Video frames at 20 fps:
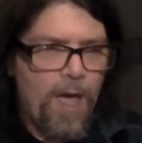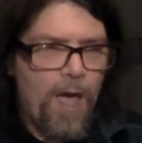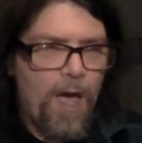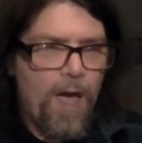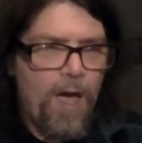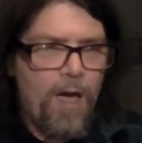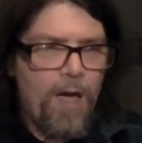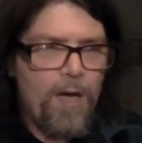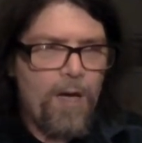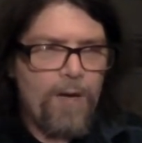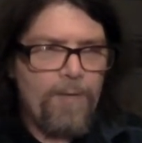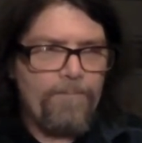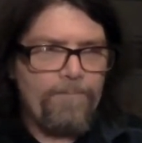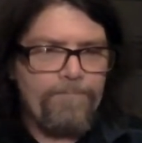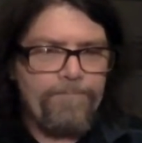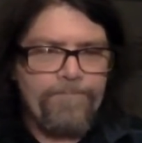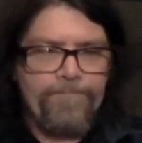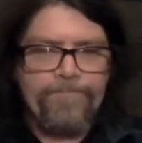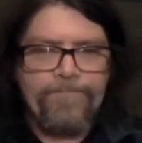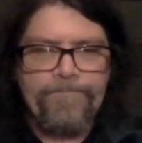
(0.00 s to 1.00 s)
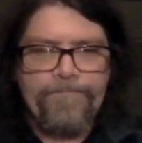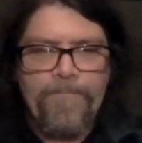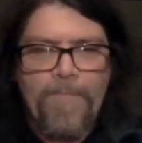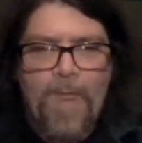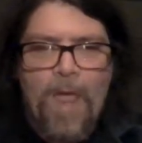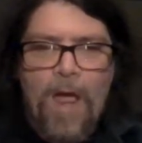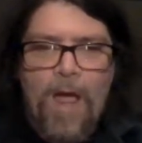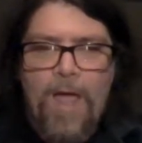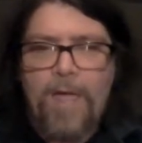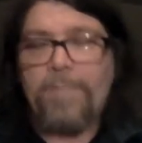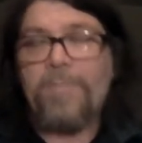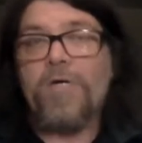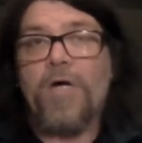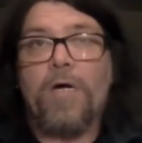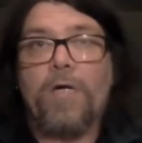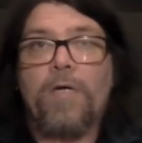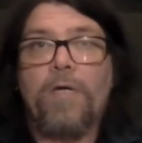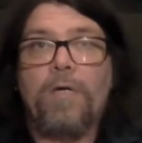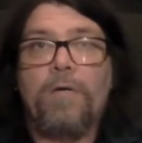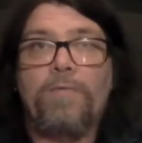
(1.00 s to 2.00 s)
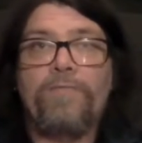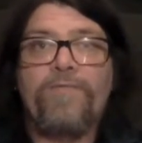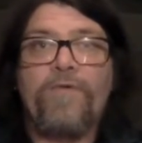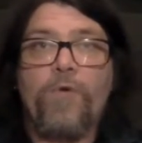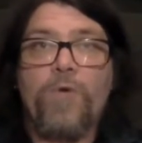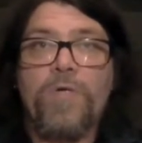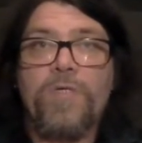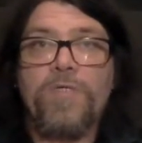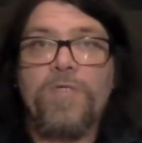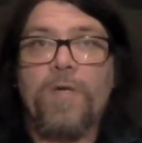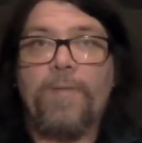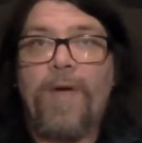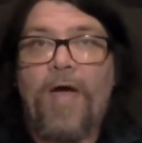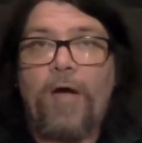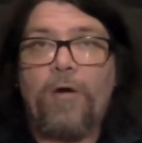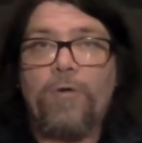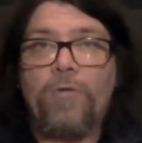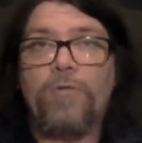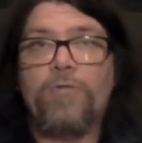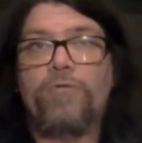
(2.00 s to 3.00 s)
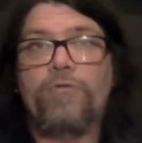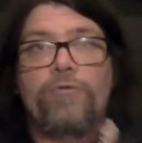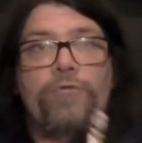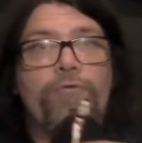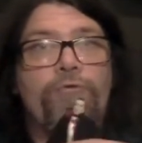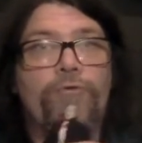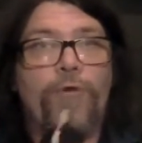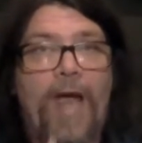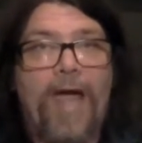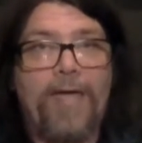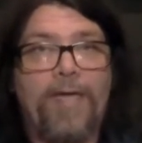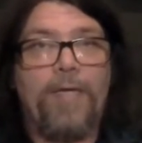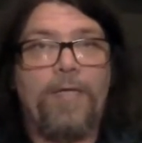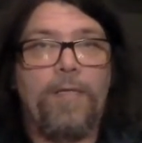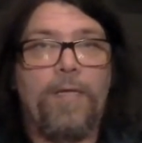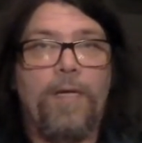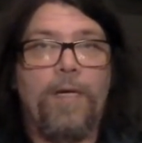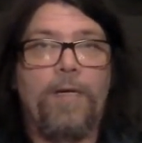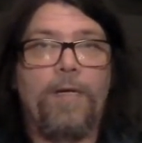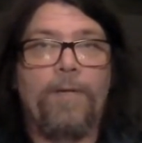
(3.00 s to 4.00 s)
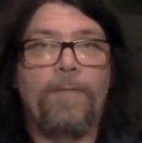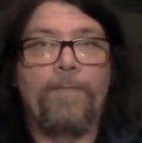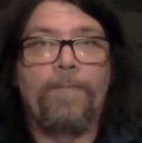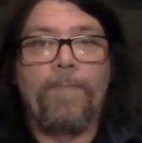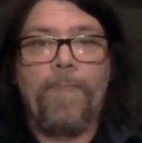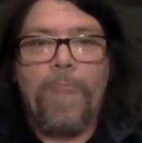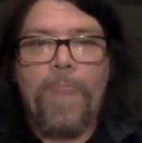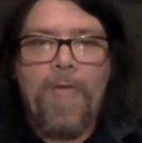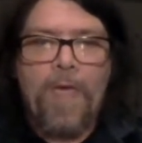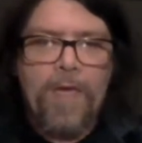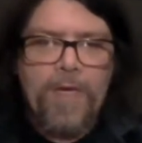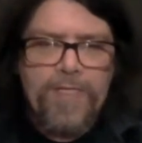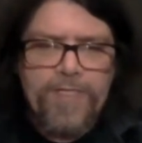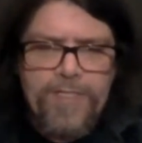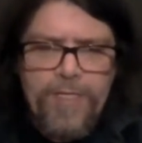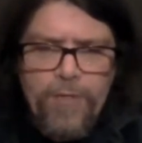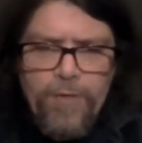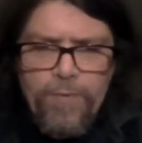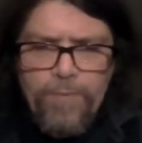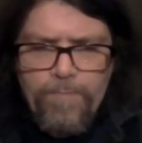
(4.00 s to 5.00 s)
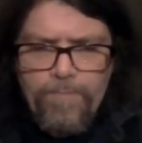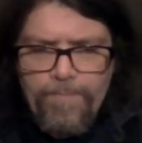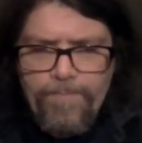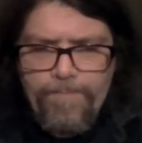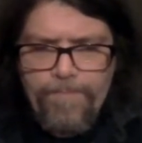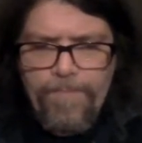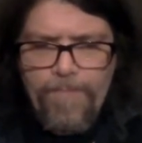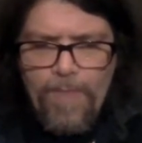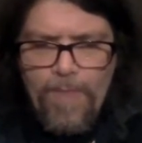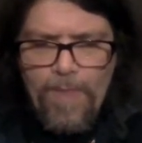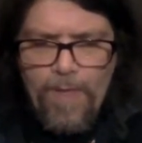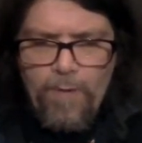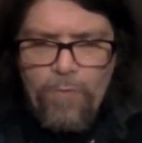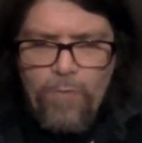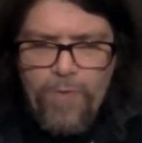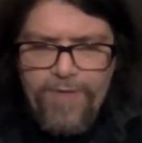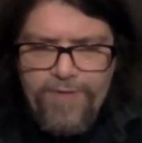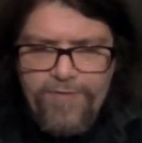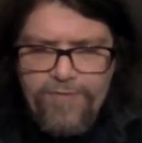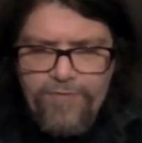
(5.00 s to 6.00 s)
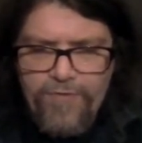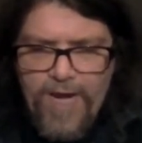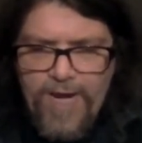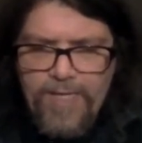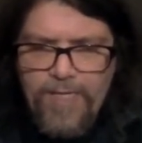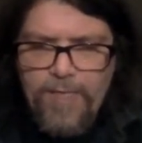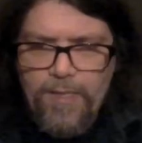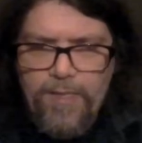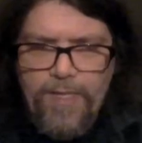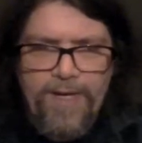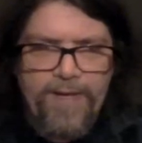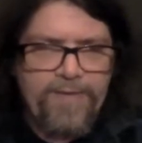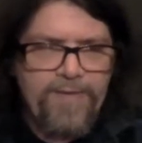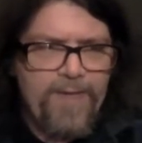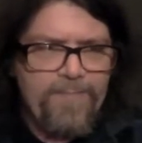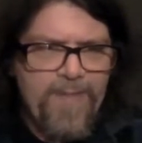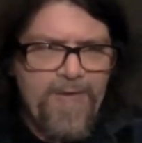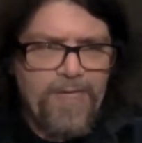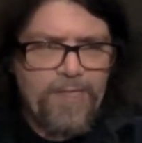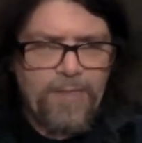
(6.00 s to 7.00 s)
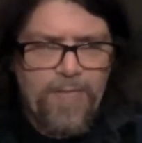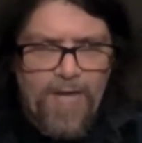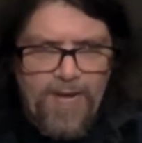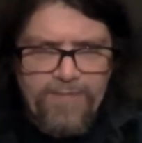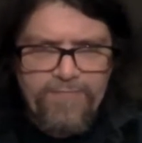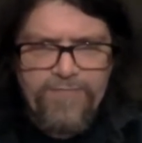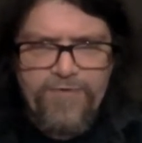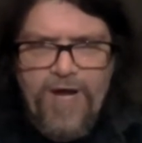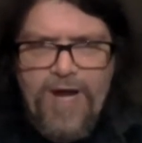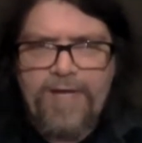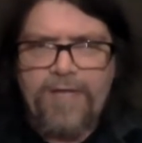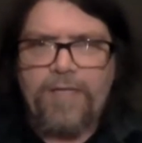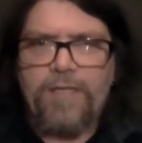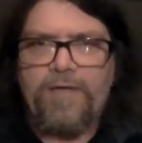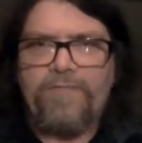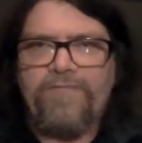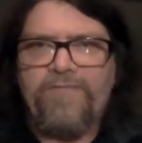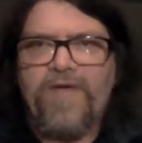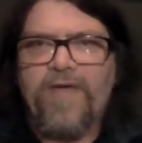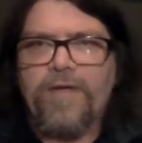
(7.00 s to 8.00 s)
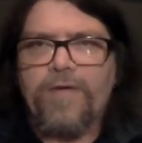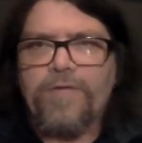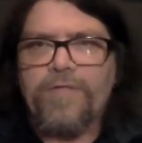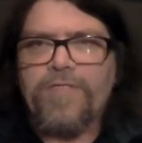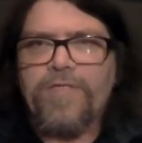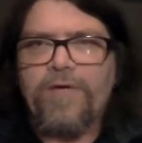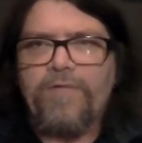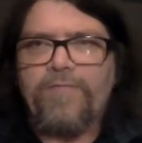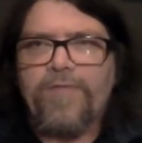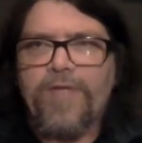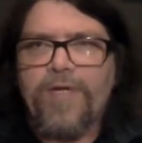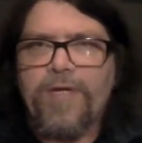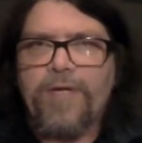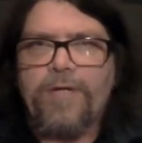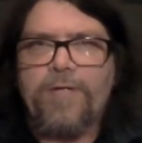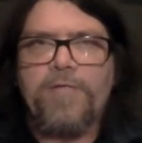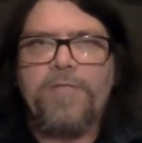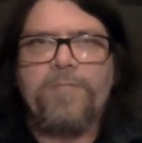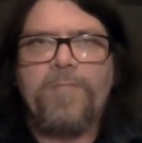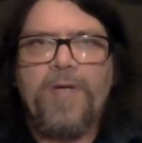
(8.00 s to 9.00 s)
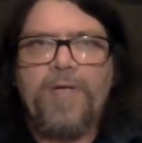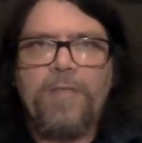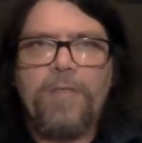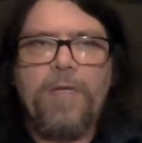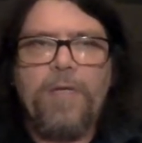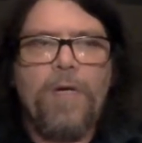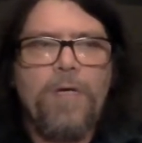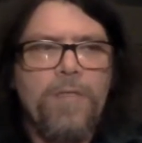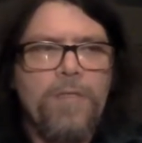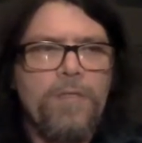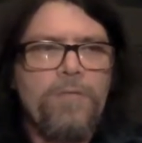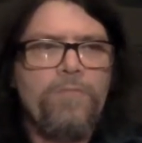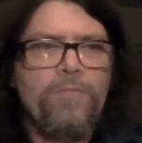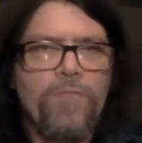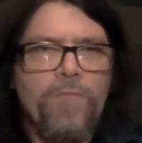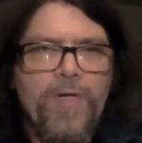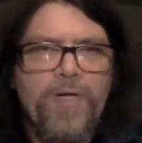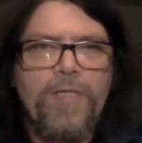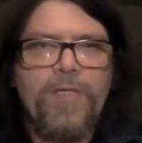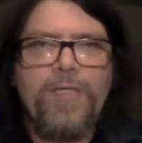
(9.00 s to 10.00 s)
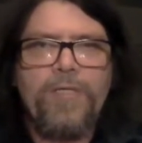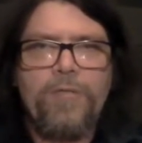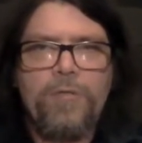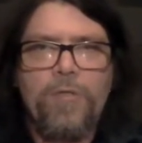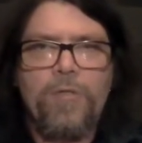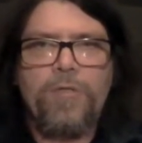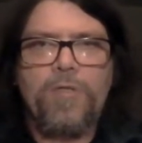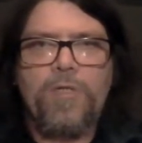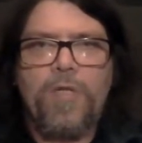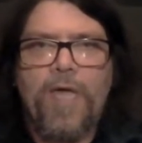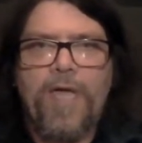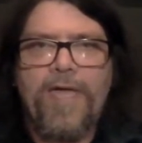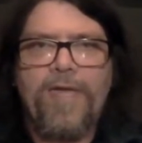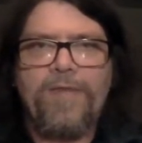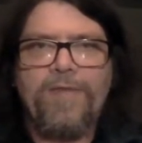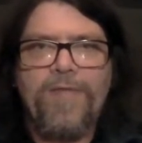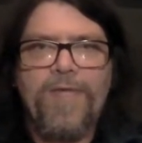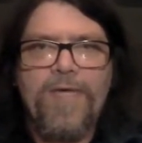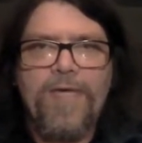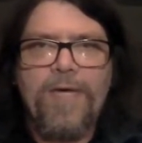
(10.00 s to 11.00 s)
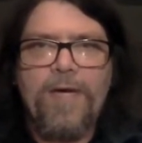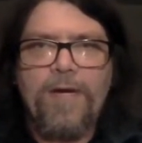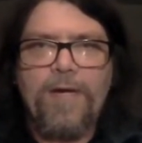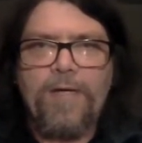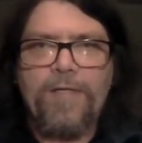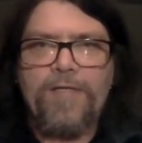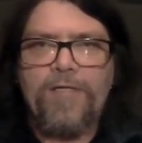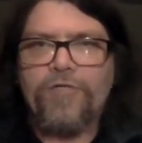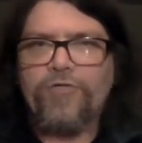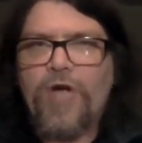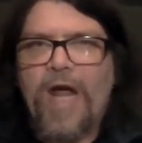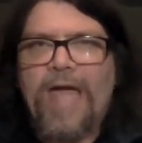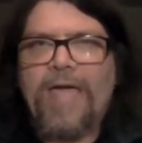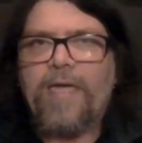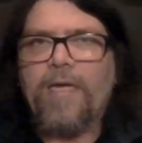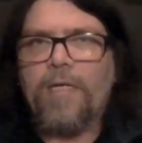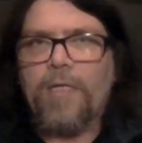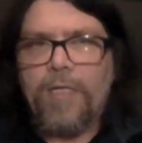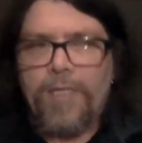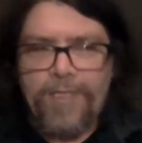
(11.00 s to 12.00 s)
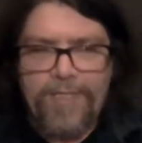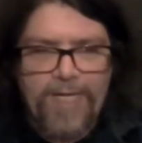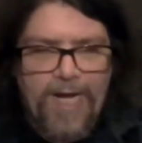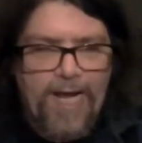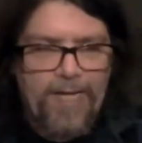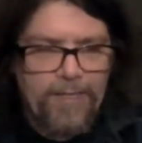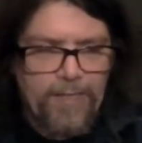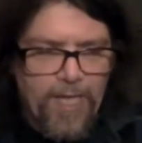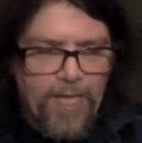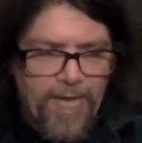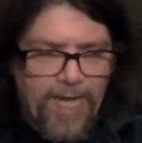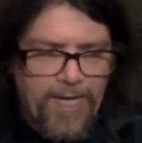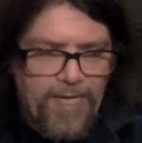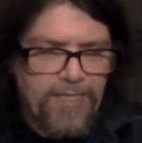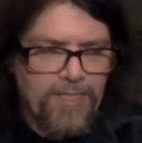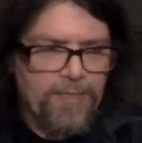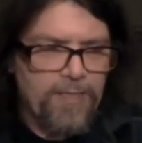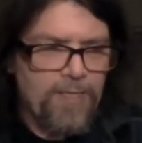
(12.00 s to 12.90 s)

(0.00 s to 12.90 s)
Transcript: I am talking, of course, about Dracula. So, with Dracula, they made a lot of Dracula figures over the years, but none really looked like the Dracula that I liked.